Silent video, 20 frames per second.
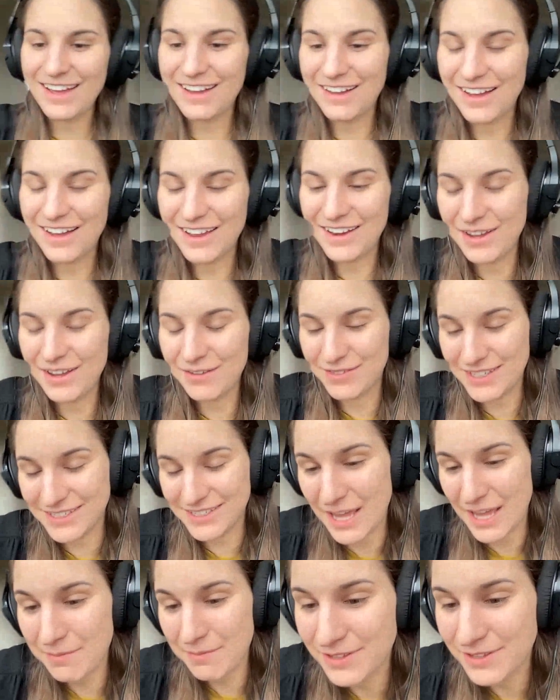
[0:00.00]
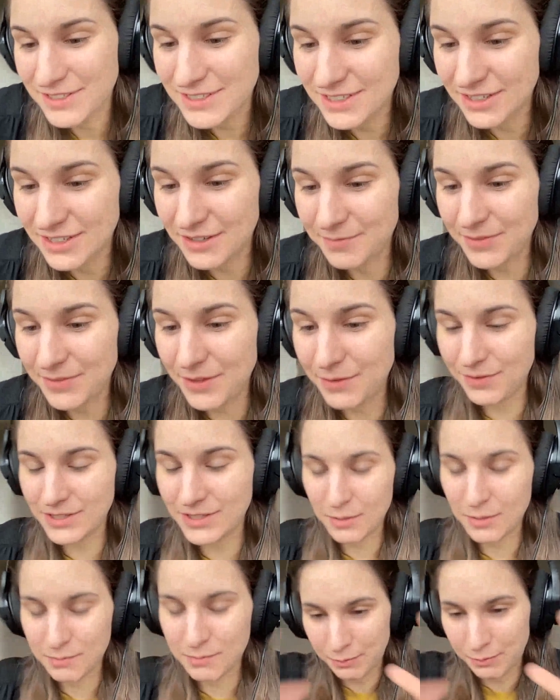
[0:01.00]
And if this happens, if
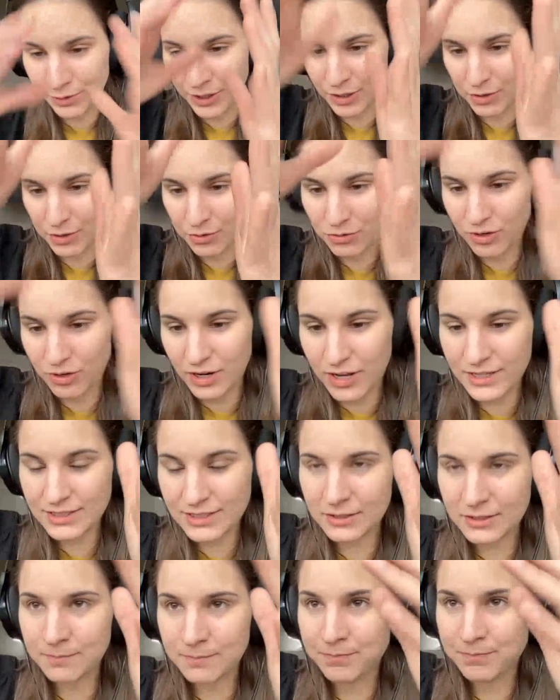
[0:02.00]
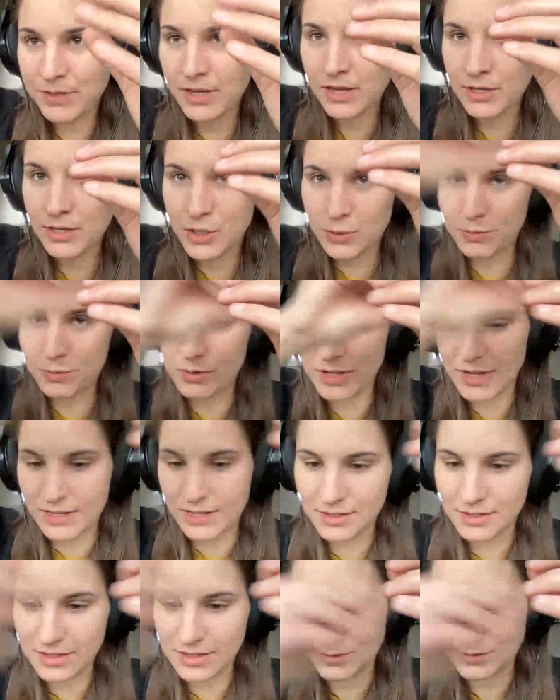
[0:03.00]
it's not properly neutralized, you will
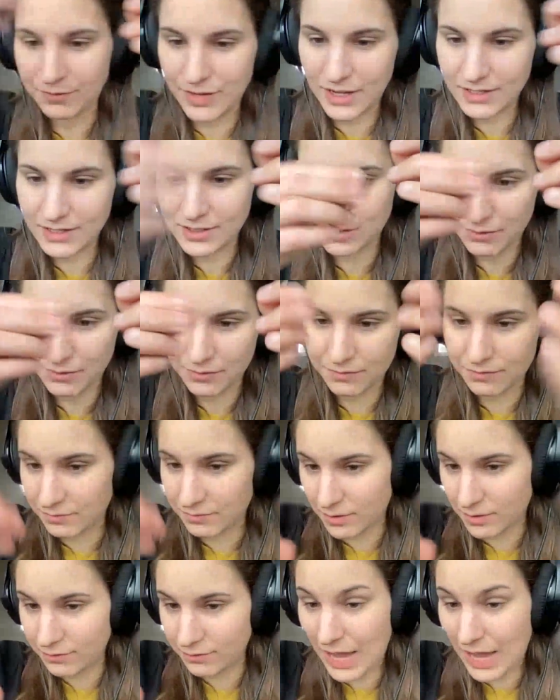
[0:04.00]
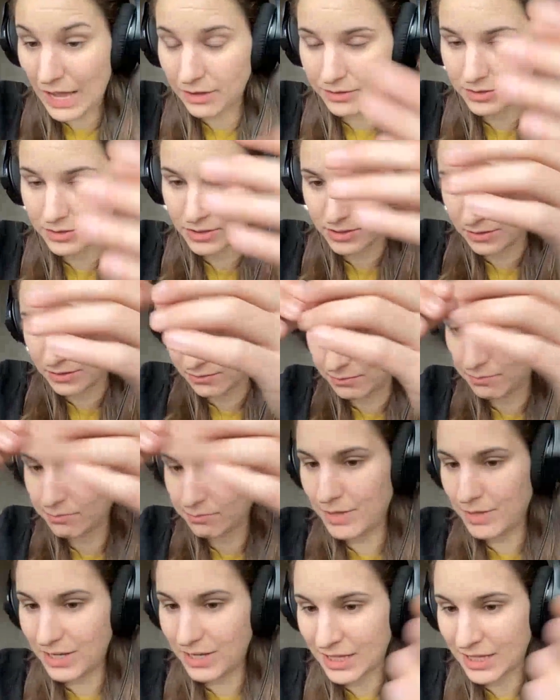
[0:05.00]
get this flux of ions,
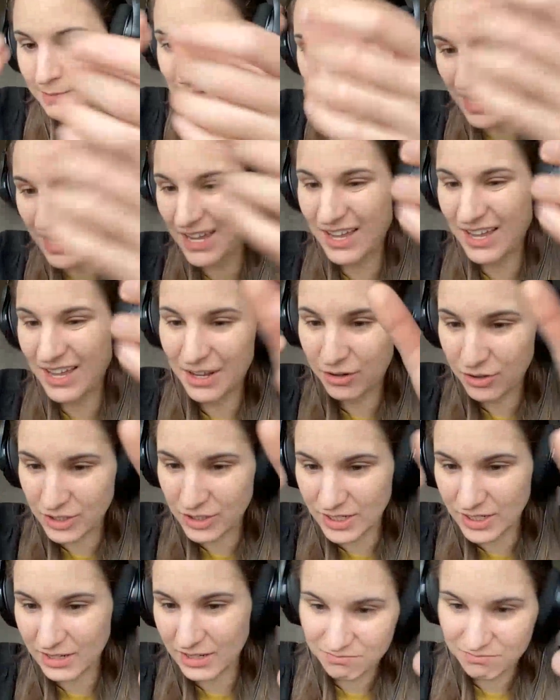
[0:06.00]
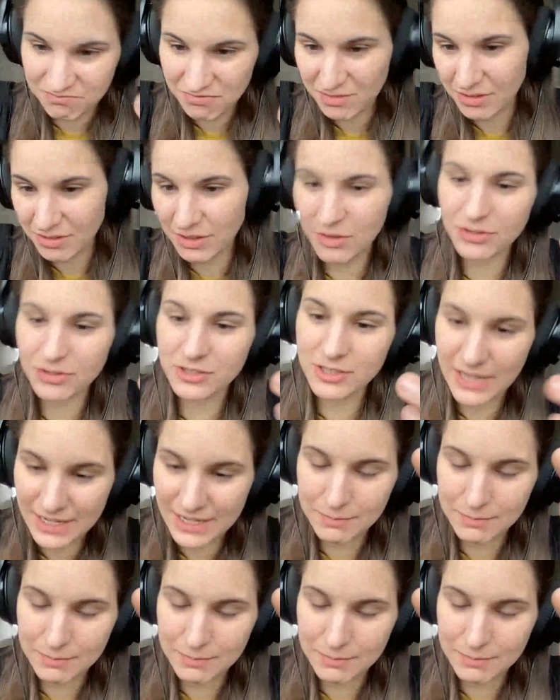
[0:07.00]
many times high energy, not